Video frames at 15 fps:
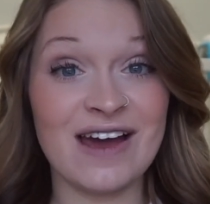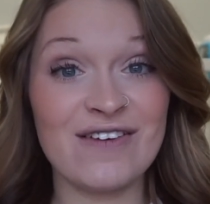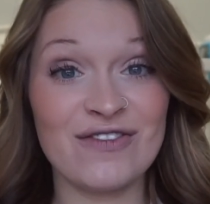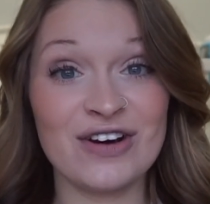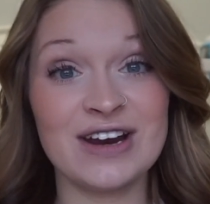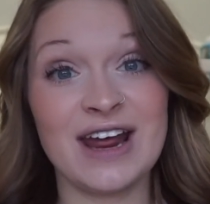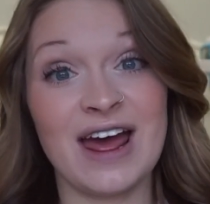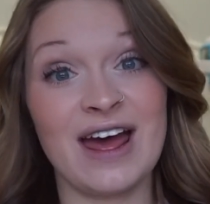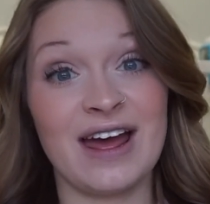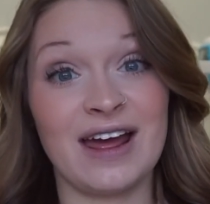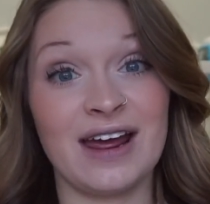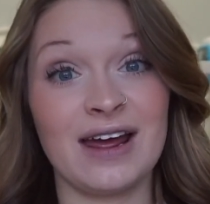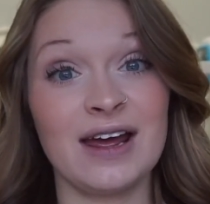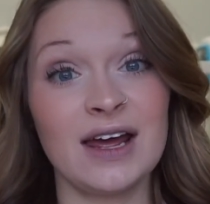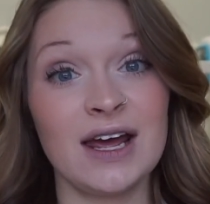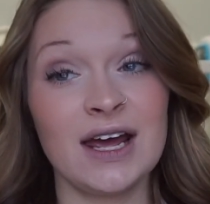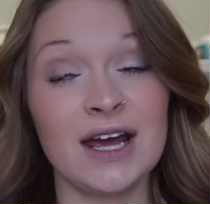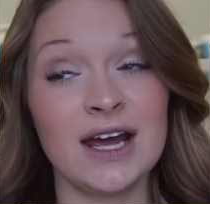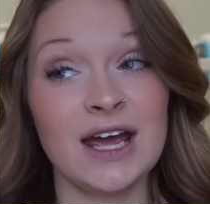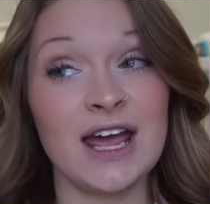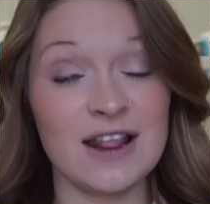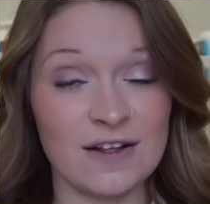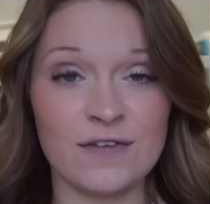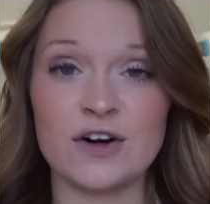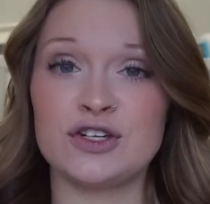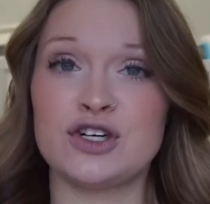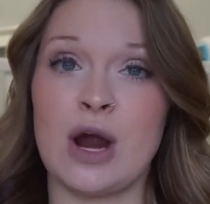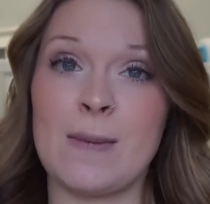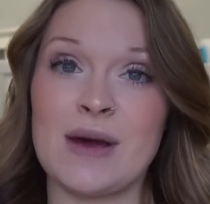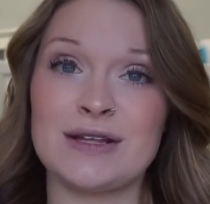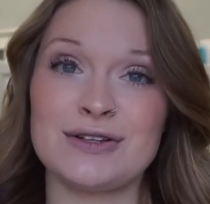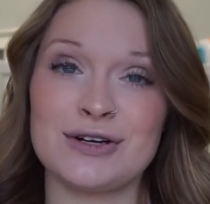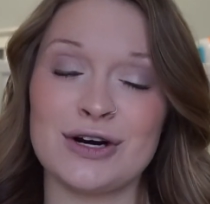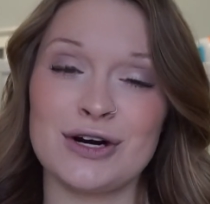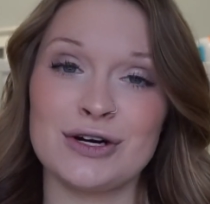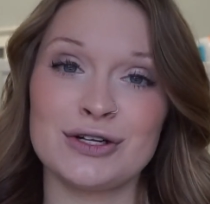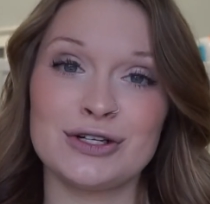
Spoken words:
every day in the first trimester.